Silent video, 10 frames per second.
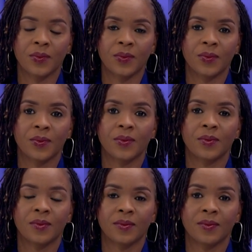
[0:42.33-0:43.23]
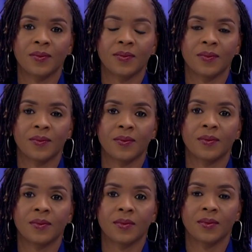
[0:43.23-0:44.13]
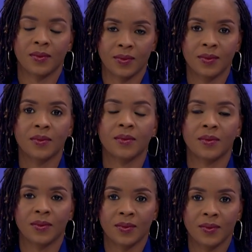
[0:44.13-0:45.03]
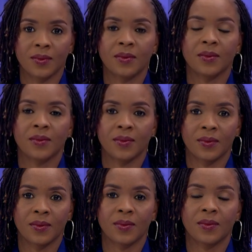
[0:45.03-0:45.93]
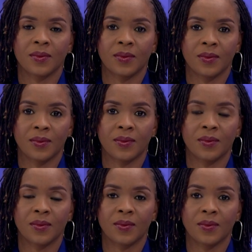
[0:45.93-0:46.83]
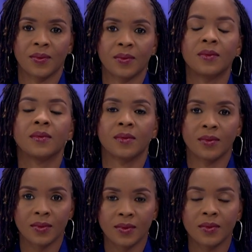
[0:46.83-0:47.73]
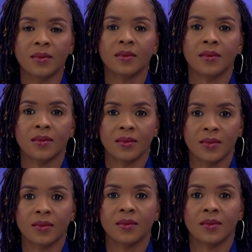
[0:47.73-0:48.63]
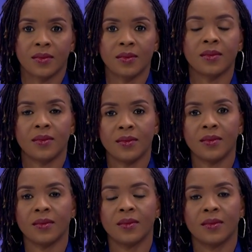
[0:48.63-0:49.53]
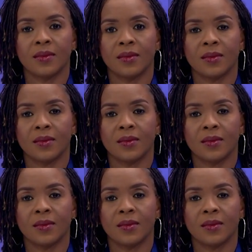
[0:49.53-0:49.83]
[no speech]